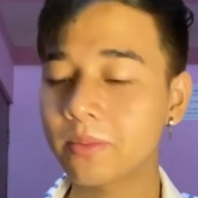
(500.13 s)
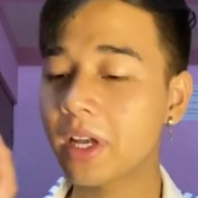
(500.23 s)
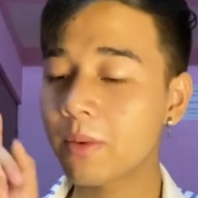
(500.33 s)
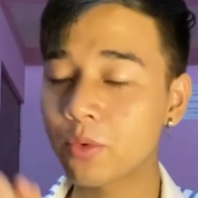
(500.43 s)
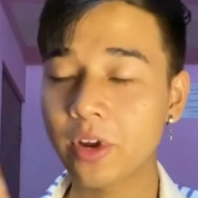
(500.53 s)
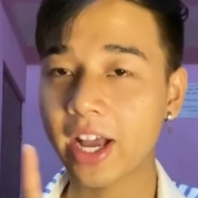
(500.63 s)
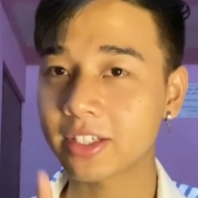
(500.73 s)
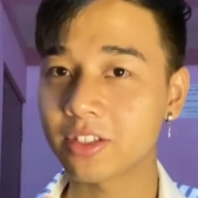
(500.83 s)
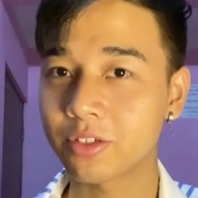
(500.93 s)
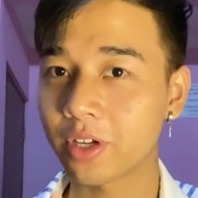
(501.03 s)
I'm
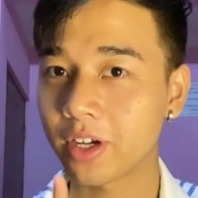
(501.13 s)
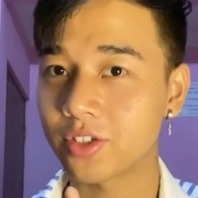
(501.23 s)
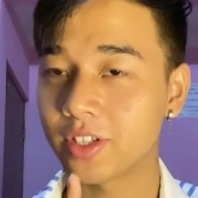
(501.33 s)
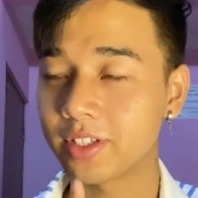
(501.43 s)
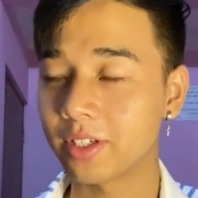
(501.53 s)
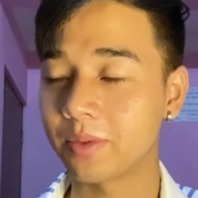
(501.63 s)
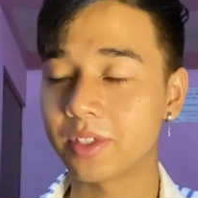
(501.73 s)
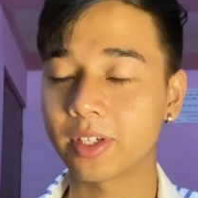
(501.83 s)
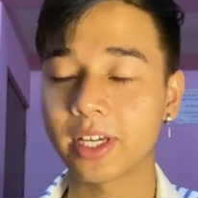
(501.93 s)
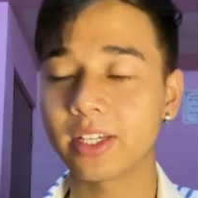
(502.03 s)
reacting to the
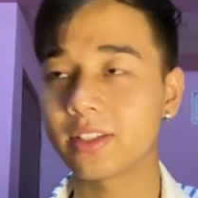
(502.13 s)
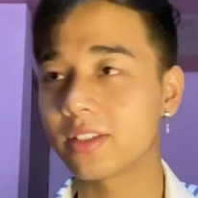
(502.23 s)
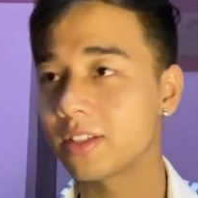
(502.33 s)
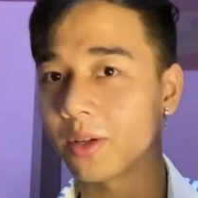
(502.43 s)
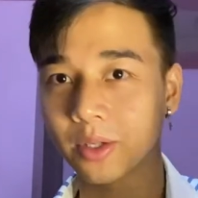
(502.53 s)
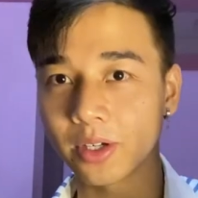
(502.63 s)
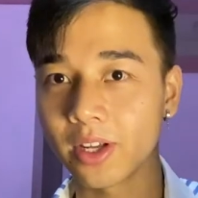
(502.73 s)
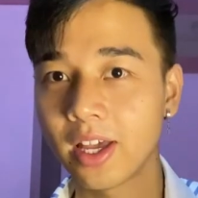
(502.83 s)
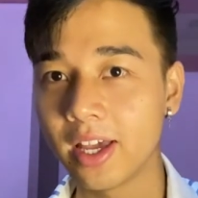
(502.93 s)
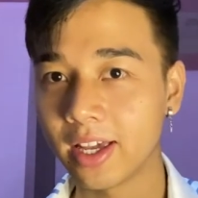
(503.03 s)
series, okay? It's so
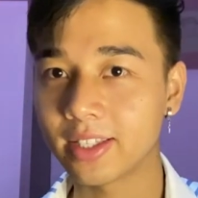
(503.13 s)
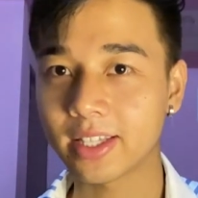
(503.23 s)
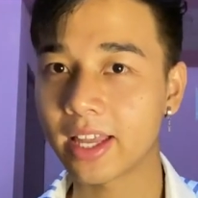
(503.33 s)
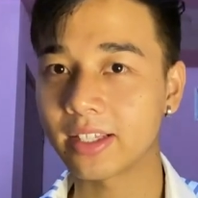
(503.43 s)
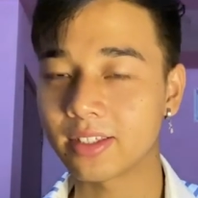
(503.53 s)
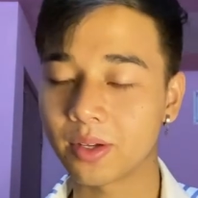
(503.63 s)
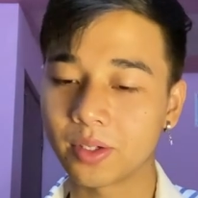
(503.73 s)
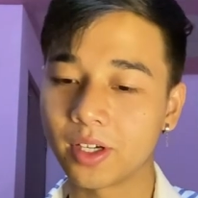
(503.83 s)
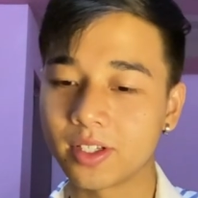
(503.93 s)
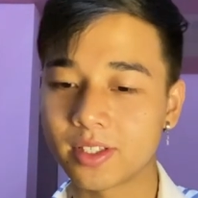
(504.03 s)
good. It's getting so
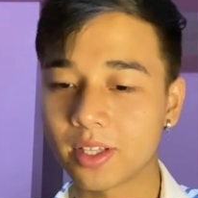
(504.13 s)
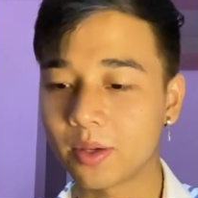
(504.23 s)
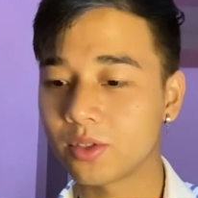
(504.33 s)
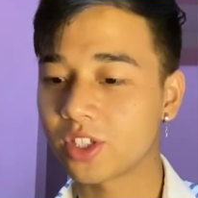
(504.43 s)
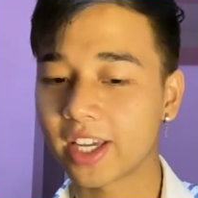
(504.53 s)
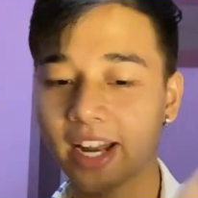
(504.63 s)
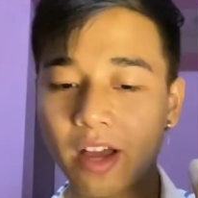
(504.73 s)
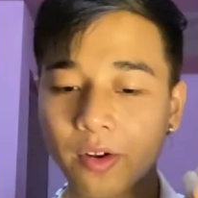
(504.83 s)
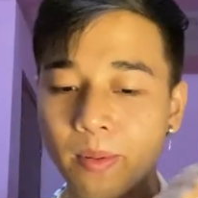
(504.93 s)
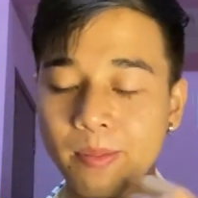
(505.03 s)
good. So check it
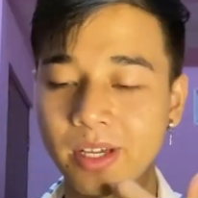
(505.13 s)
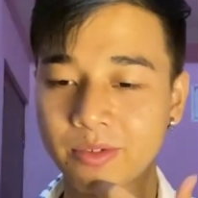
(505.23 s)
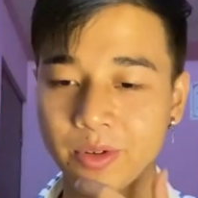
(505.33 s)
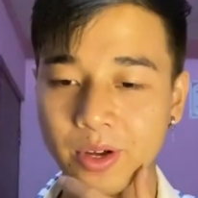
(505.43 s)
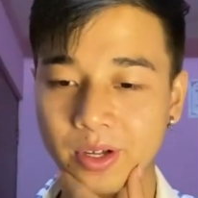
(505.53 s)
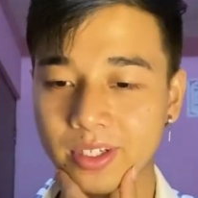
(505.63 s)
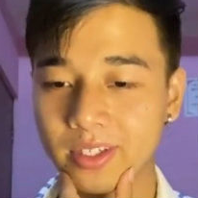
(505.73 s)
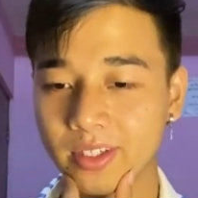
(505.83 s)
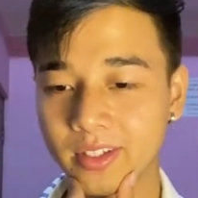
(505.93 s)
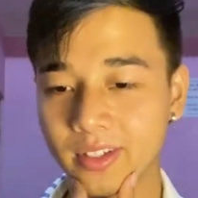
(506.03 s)
out on my Patreon.